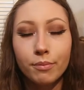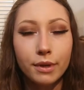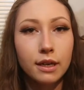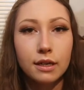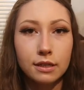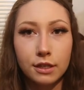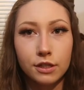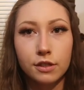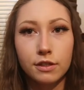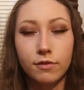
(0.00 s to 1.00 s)
because I
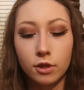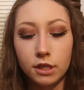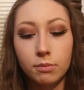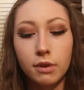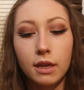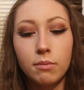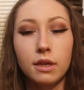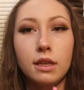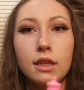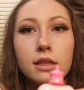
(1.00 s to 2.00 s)
just use them for a display,
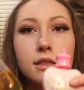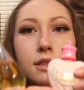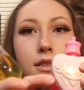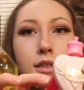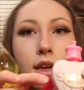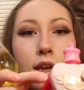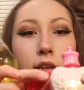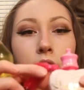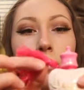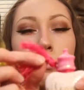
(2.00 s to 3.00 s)
but this is
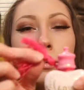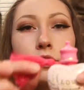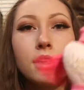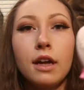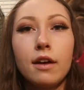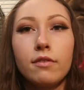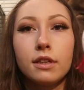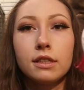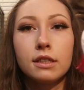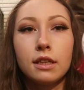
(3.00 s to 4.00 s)
a love potion,
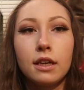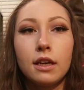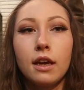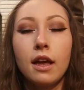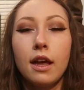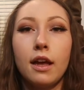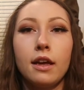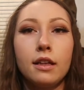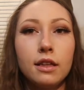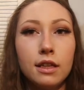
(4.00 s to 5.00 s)
obviously,
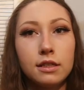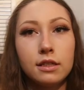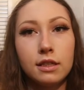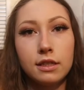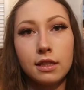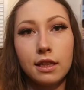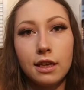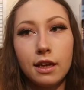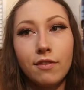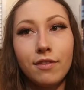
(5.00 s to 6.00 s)
and this is
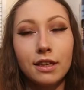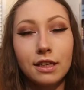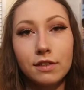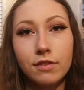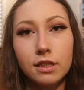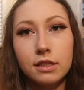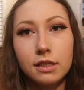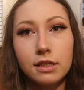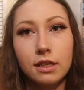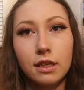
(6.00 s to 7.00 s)
the Felix
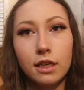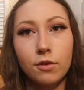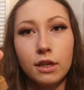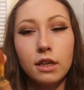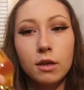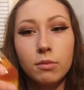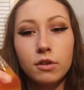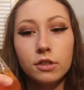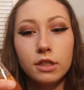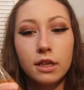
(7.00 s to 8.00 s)
Felicis, the liquid love
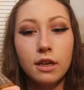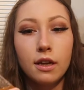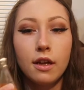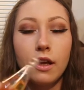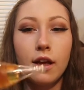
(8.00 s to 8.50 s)
potion.